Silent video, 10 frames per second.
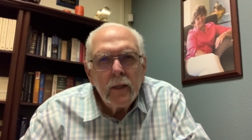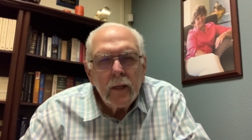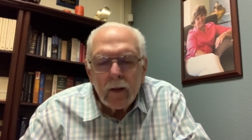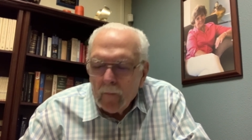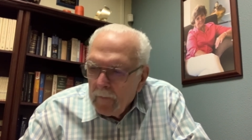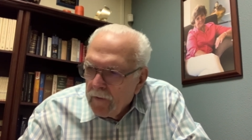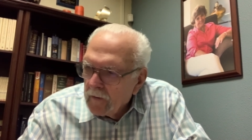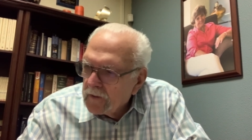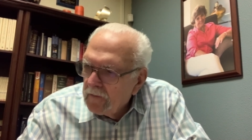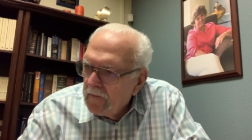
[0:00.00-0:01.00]
and we
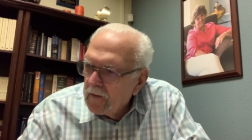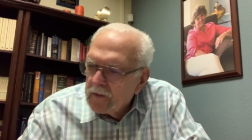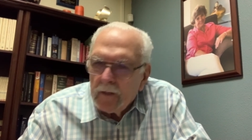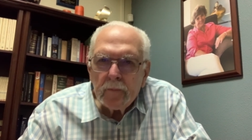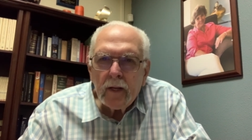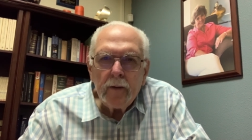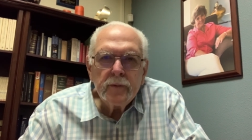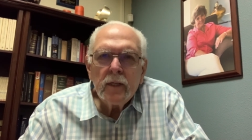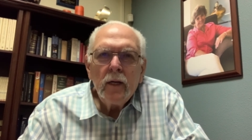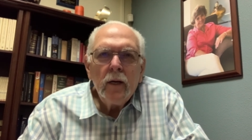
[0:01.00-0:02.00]
persevere
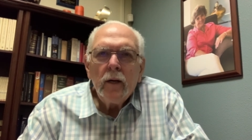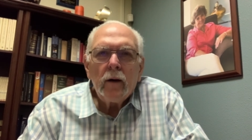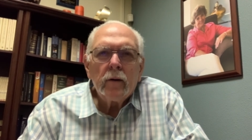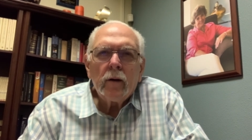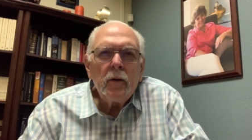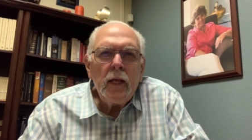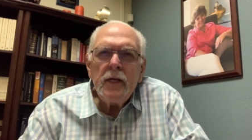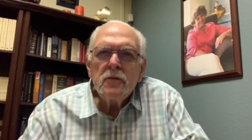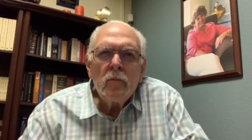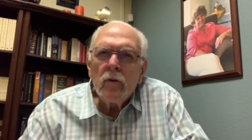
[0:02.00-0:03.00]
sometimes on our
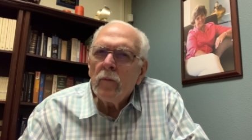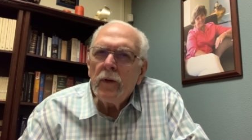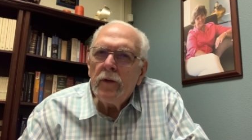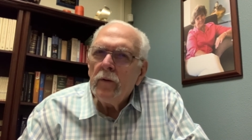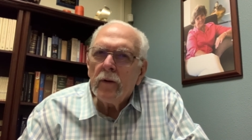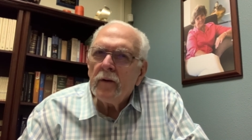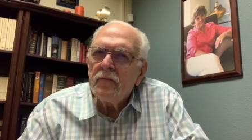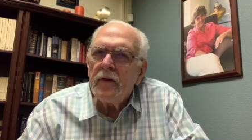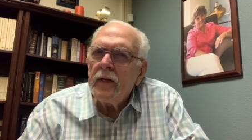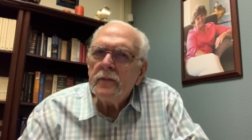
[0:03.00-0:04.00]
knees more than we do on our
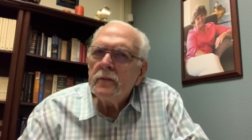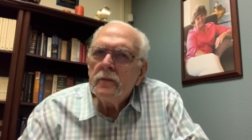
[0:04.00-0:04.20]
feet.